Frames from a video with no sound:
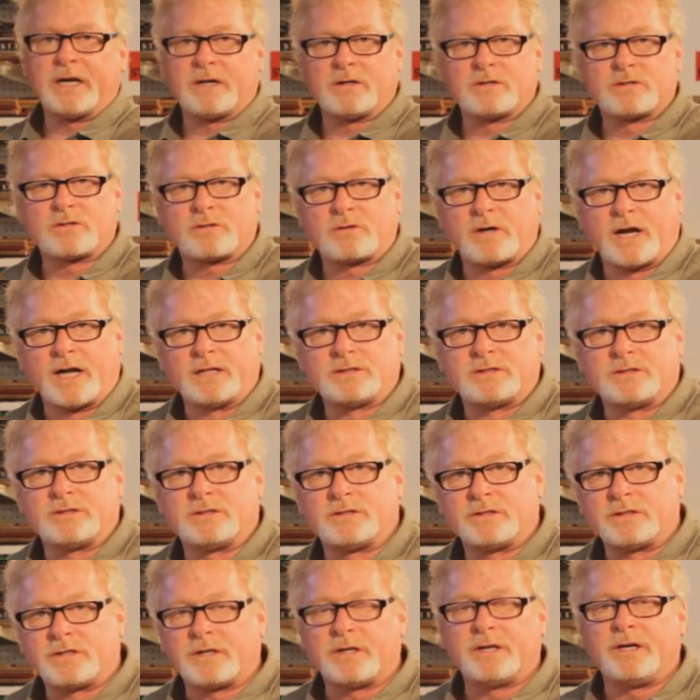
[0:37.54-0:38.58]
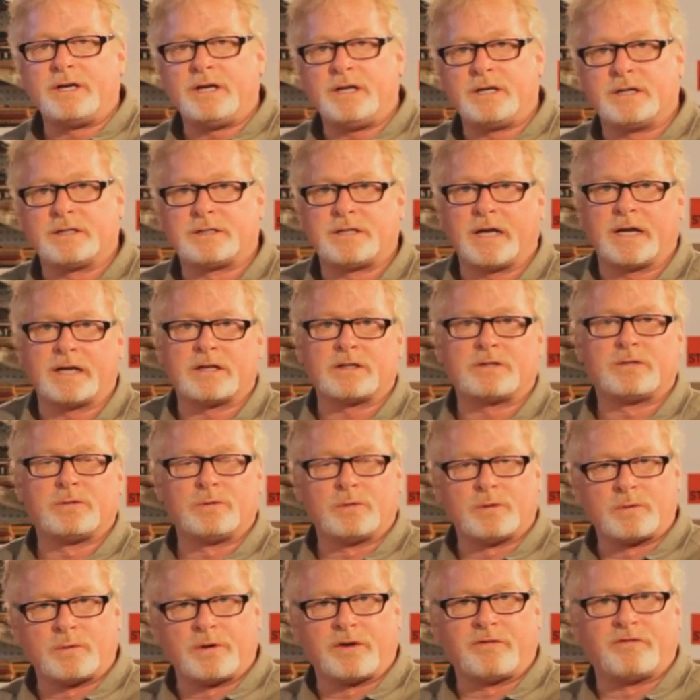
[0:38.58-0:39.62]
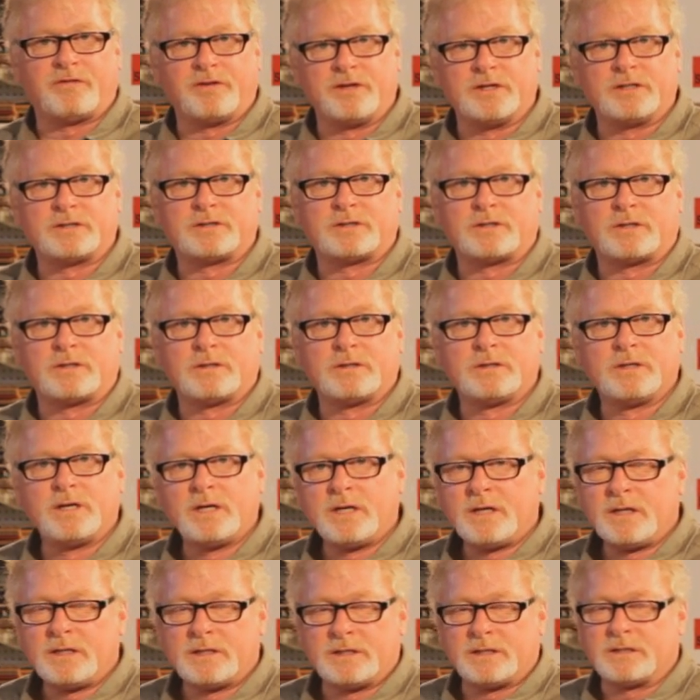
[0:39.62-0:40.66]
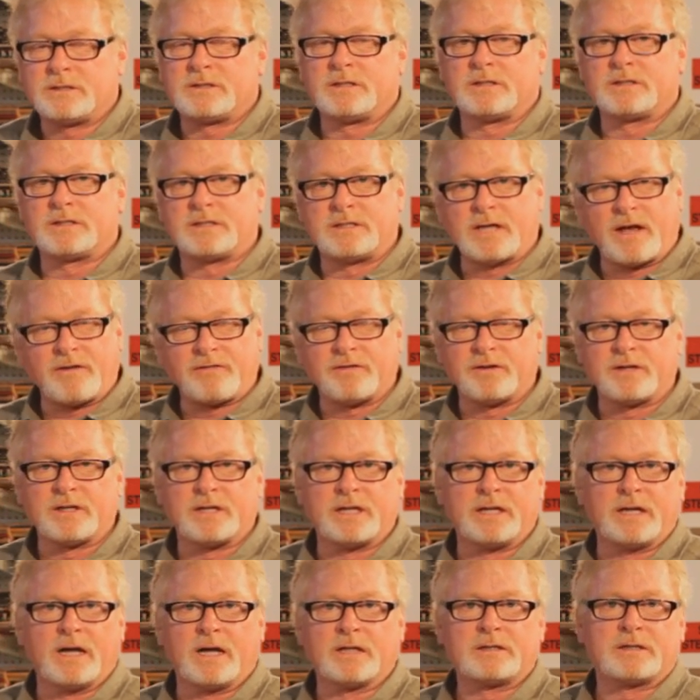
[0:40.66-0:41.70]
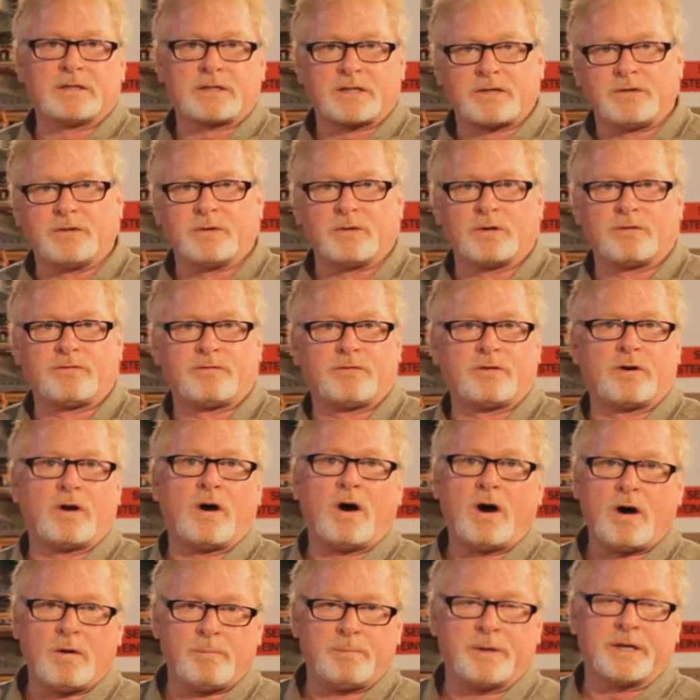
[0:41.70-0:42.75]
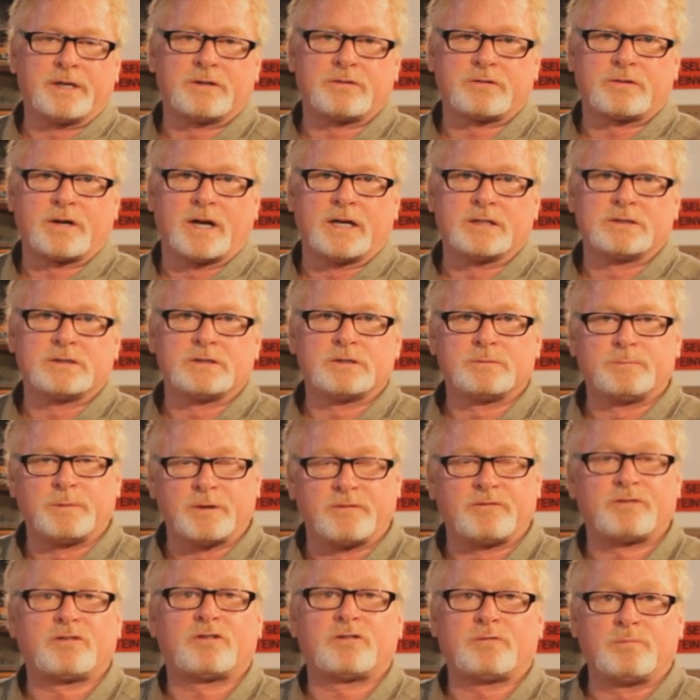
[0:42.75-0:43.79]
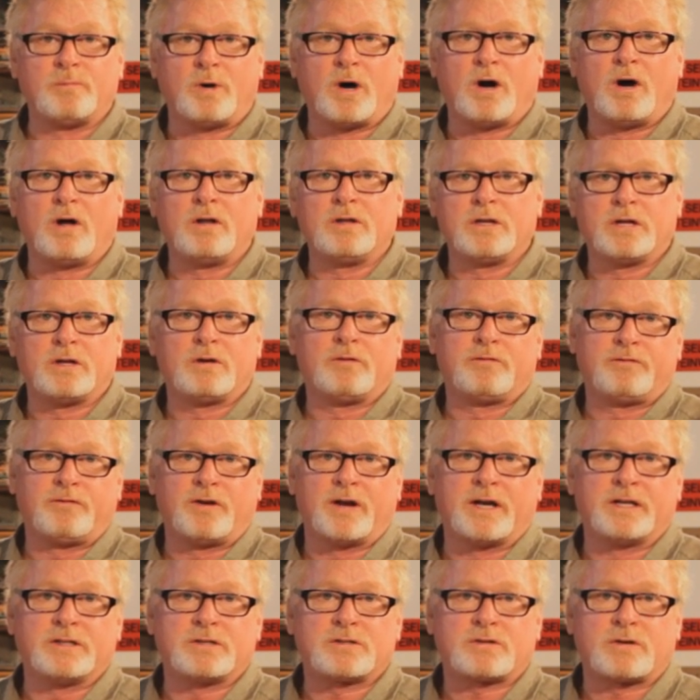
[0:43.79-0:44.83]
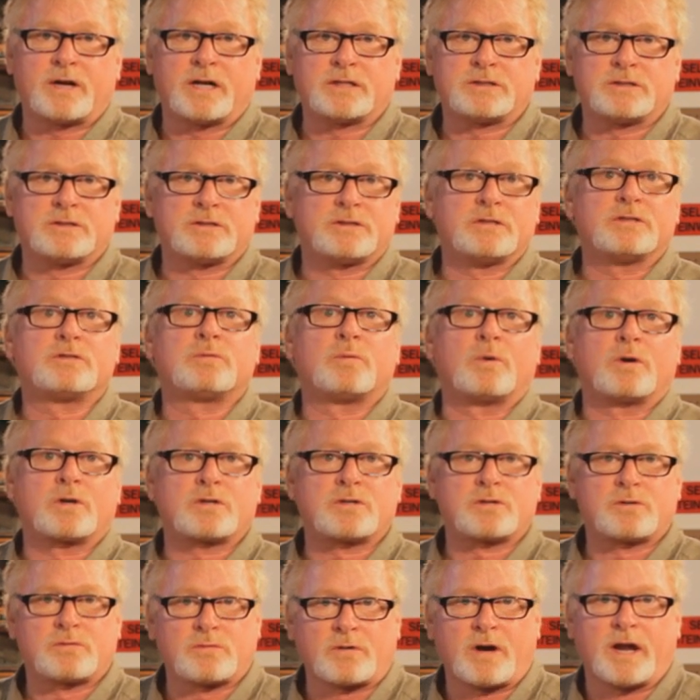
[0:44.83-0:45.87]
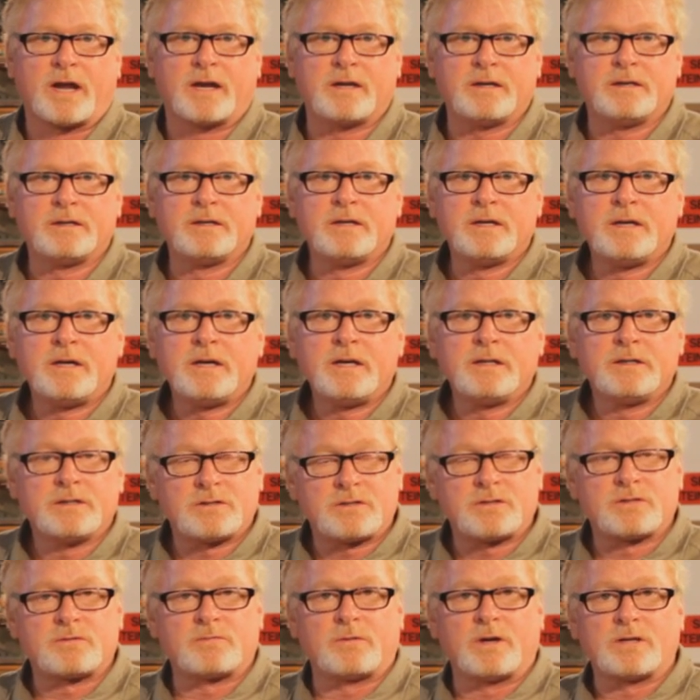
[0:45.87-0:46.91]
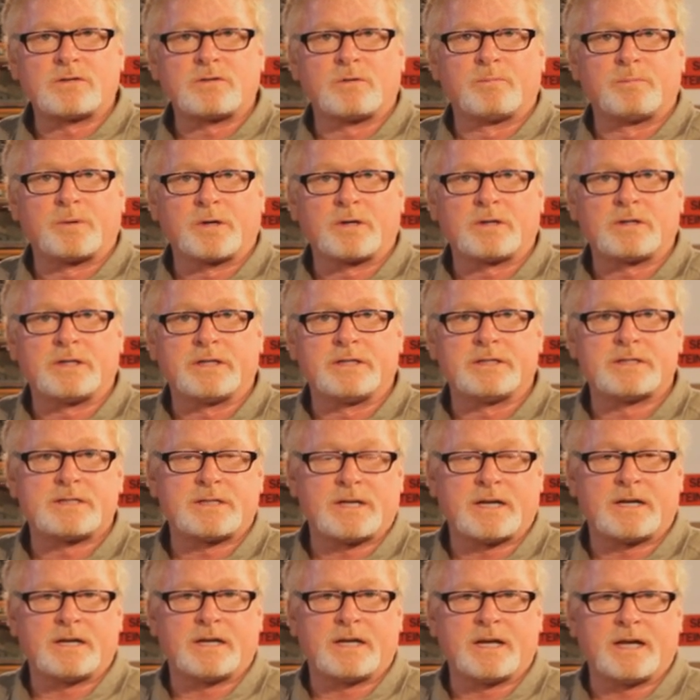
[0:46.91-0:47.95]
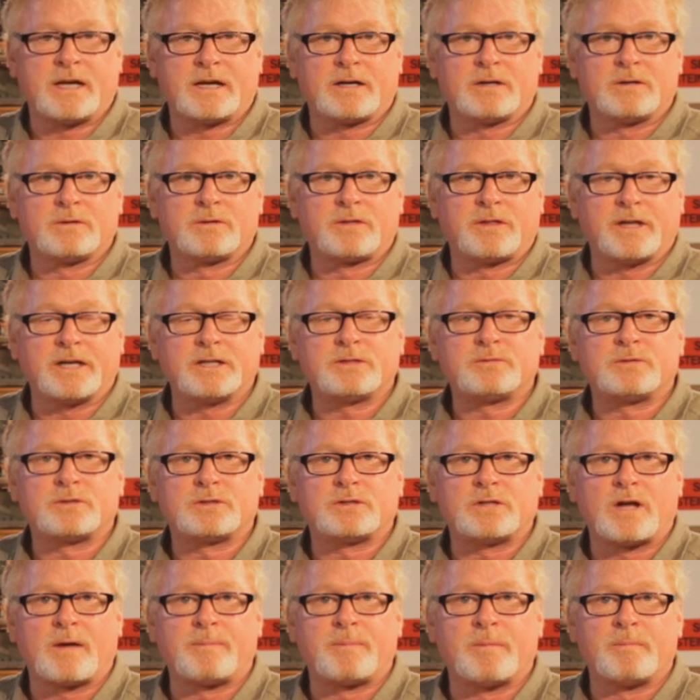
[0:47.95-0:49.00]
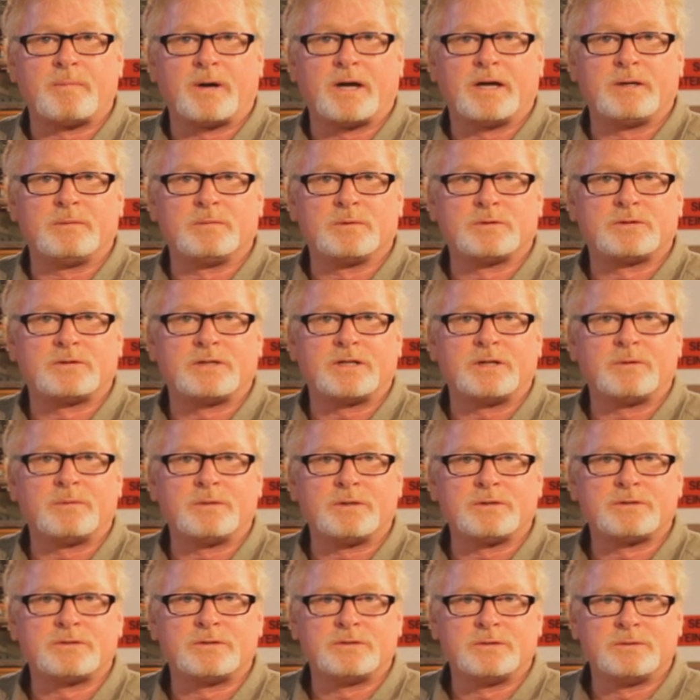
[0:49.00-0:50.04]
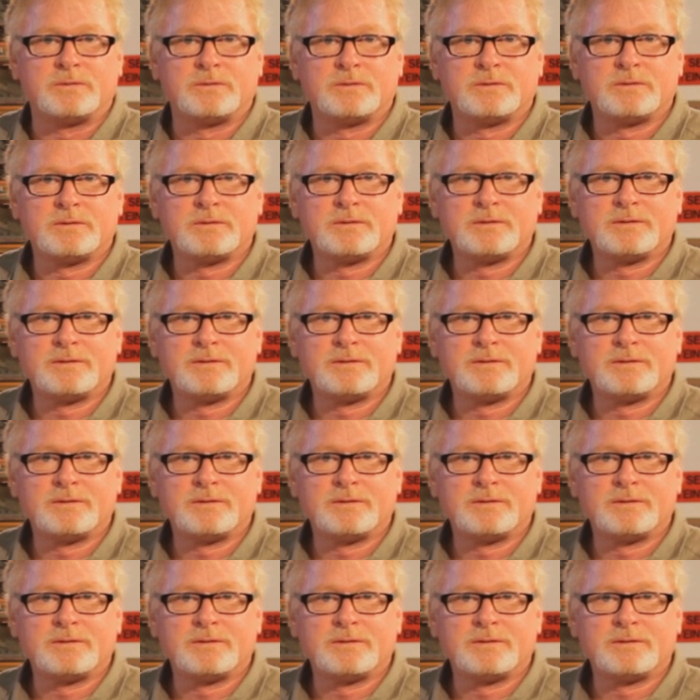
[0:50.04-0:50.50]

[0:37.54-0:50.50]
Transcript: bigger scratches, you're going to need to take it to a refinisher. This is definitely not the cure for all big scratches, but small little fine scratches, this works great. This is Russell Berkley in San Diego. Thanks for stopping by, and we'll see you real soon.